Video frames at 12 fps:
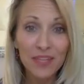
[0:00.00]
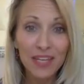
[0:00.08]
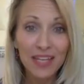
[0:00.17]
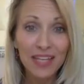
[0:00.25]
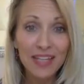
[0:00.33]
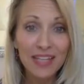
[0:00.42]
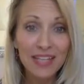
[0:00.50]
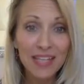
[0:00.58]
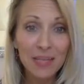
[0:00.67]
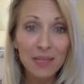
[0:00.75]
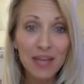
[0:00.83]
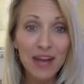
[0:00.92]
And at the
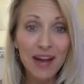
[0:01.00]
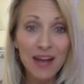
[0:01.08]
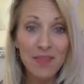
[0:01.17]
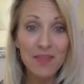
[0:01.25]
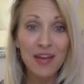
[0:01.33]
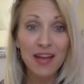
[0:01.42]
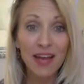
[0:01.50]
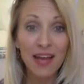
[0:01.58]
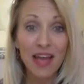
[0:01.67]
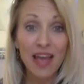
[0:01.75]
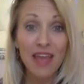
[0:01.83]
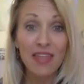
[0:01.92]
same time,
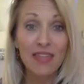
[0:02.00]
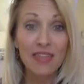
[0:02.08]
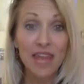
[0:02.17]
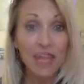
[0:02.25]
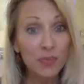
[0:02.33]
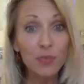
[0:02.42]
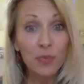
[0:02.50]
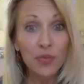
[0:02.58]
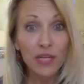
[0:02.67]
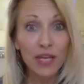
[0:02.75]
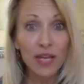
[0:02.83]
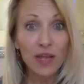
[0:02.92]
that's a
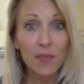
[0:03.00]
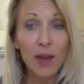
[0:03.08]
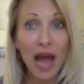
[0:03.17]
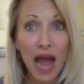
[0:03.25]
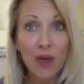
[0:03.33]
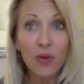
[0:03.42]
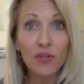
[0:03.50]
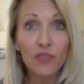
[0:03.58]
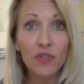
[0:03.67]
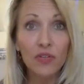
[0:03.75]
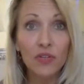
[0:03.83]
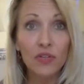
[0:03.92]
pretty
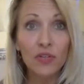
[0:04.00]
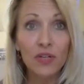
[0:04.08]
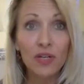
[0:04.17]
powerful